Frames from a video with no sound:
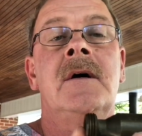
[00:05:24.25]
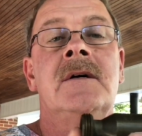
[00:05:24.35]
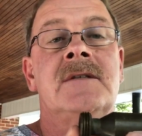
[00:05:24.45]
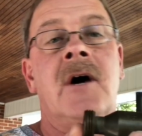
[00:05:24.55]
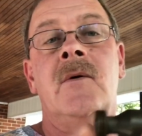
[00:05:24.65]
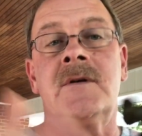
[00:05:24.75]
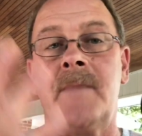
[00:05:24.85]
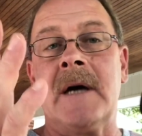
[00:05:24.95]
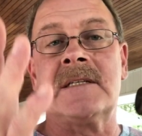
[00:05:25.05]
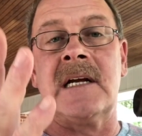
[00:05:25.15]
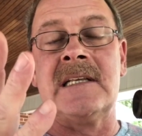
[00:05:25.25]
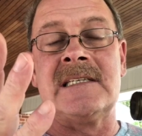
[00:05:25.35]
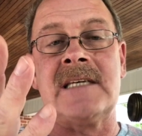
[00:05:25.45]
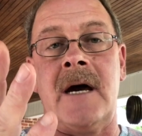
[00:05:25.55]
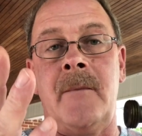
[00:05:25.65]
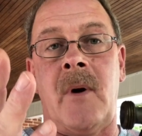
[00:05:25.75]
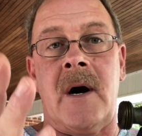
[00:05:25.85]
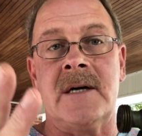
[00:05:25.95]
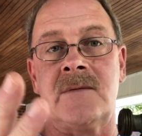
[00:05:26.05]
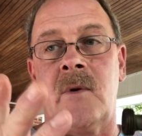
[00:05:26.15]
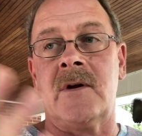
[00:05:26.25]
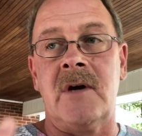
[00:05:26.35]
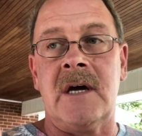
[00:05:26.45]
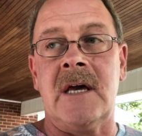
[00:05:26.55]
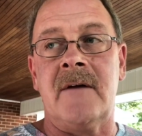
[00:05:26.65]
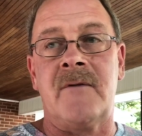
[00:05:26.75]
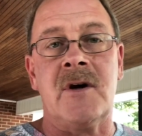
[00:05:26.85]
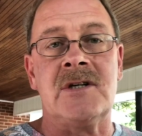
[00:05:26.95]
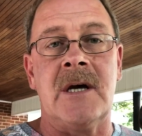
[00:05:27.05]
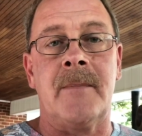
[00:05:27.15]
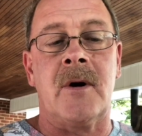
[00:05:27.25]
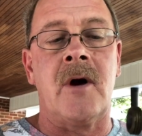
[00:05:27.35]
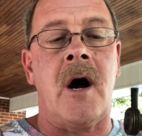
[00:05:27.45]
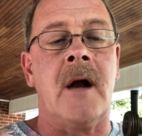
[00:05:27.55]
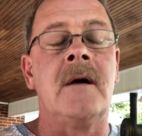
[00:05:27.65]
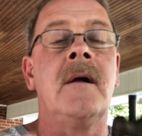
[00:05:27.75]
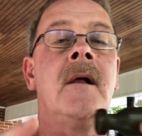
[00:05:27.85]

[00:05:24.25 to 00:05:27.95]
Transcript: so it's basically the same price, whether you get it free shipping or not.